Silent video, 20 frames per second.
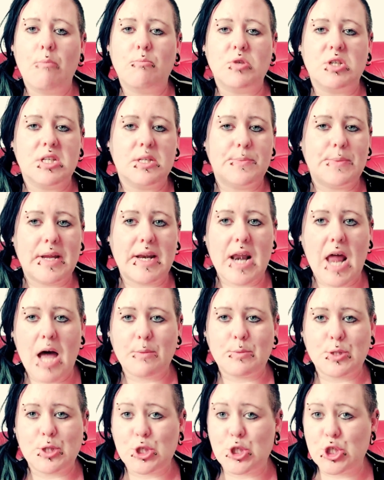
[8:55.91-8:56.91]
She's been an
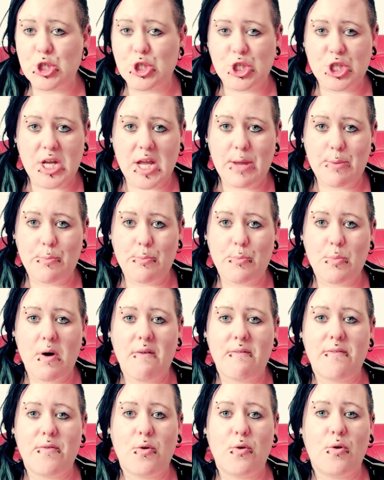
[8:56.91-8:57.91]
absolute gem
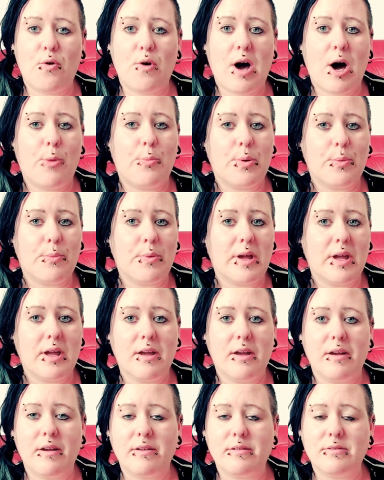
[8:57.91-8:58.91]
for helping
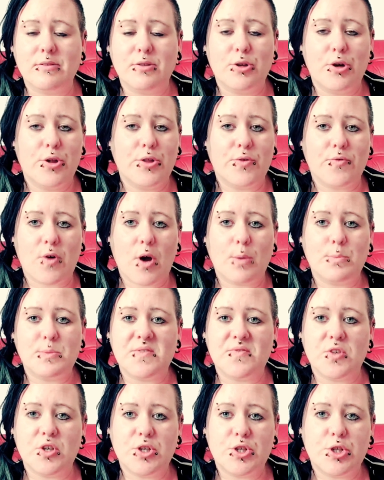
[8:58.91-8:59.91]
me learn the ropes of
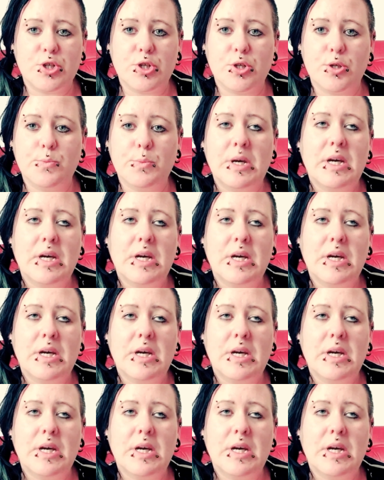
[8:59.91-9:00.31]
YouTube,